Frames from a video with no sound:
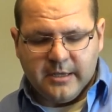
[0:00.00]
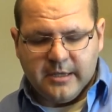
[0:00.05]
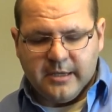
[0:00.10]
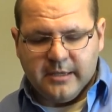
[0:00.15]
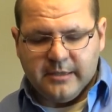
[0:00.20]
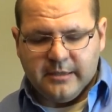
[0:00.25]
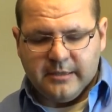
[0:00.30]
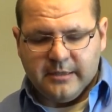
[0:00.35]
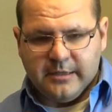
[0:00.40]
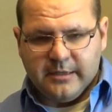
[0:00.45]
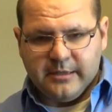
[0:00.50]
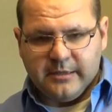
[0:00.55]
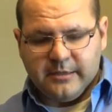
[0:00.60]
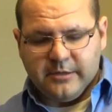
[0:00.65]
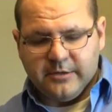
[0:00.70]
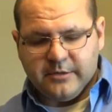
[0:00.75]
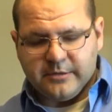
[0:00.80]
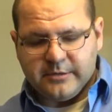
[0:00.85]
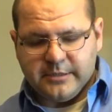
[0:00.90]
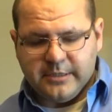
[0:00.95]
And then
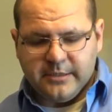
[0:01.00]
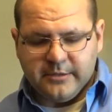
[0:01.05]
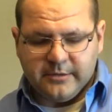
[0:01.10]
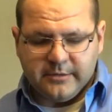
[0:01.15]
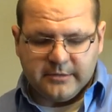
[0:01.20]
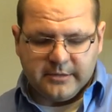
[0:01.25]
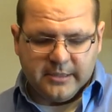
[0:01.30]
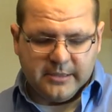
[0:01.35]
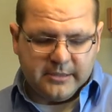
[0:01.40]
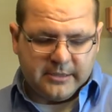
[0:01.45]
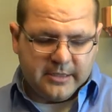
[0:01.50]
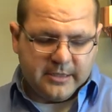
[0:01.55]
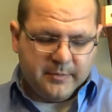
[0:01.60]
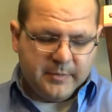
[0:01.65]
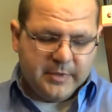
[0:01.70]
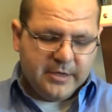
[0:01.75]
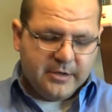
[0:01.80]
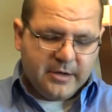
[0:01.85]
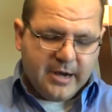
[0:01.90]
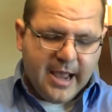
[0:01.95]
your tilt is going to
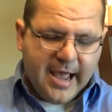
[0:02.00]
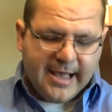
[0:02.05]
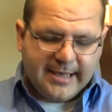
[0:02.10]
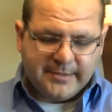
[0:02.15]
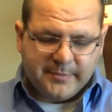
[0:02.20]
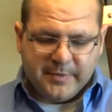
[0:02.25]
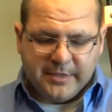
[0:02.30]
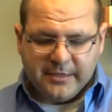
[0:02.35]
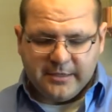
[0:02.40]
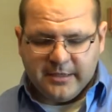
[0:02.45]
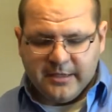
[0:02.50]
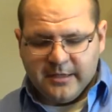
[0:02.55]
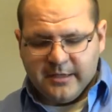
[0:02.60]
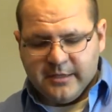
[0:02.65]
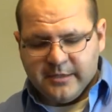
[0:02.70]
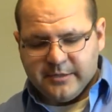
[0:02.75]
be your azimuth,